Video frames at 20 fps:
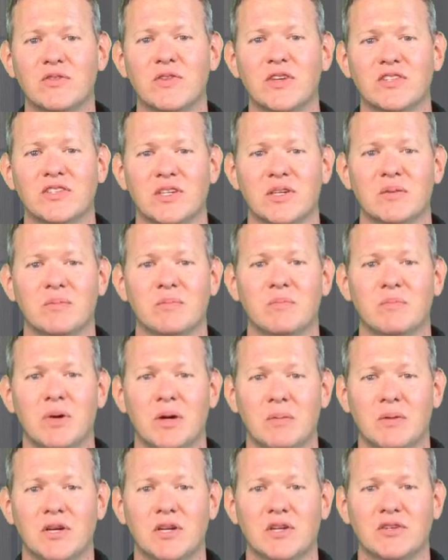please
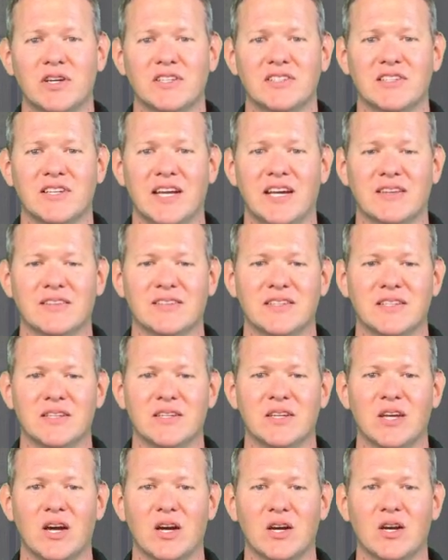visit
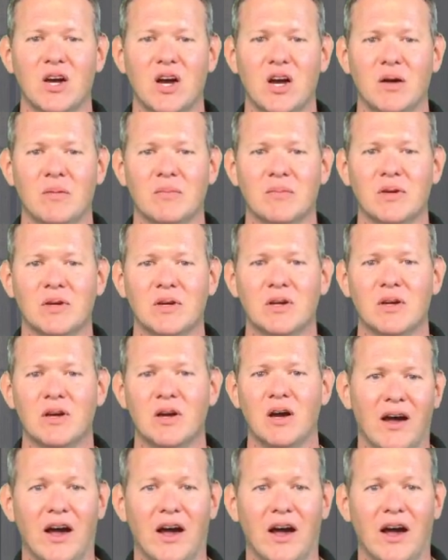publicaddressannouncing.com.